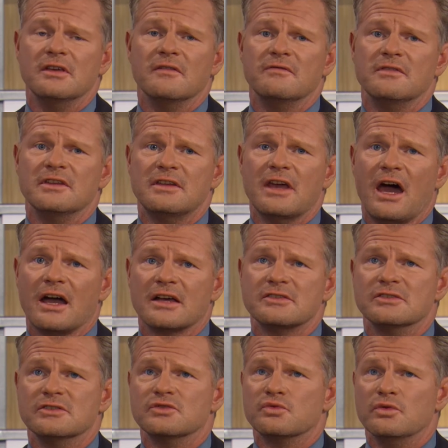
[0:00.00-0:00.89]
If the
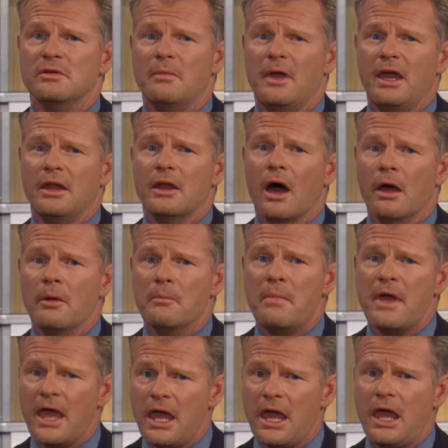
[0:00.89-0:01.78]
taxes remain
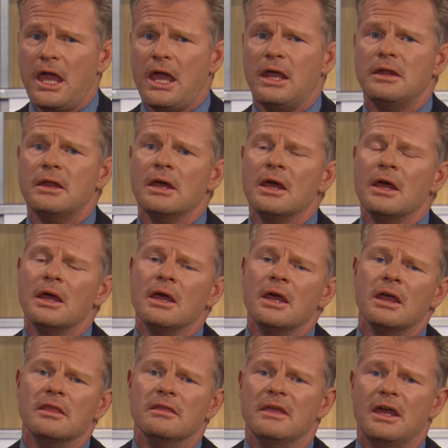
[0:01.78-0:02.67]
unpaid,
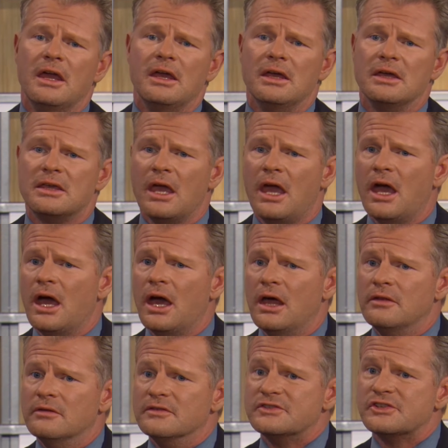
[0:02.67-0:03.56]
they
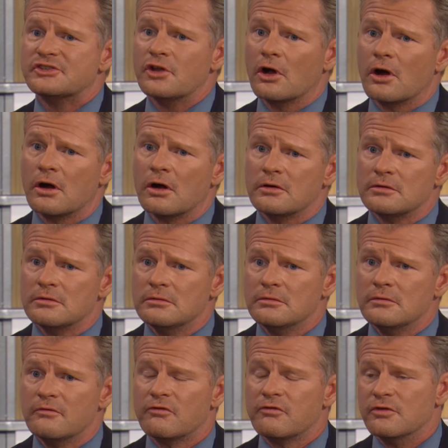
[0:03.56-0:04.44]
can start
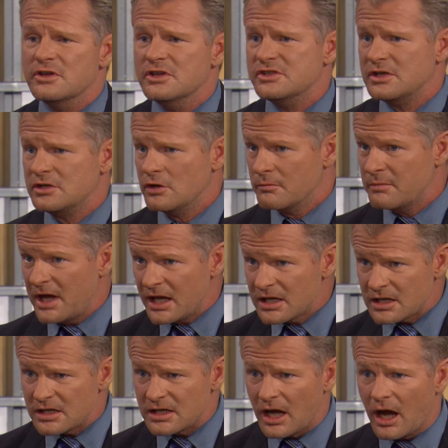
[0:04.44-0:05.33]
freezing your
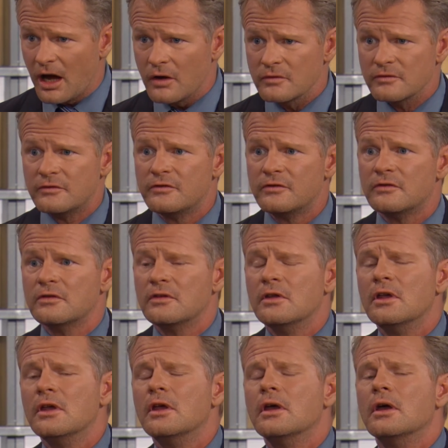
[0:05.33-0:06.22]
bank accounts.
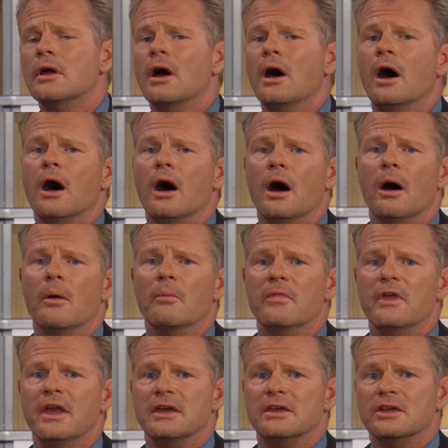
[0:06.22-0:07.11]

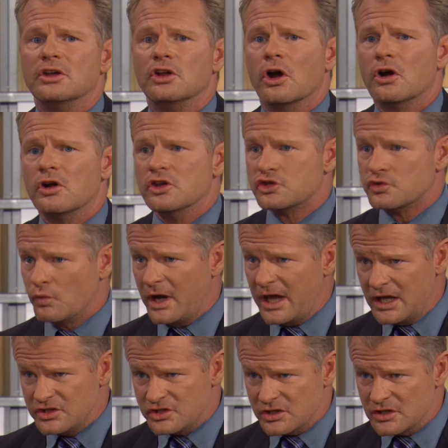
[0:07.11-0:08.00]
They can garnish
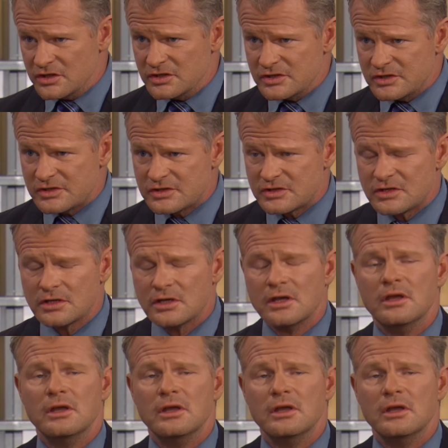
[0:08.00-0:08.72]
wages.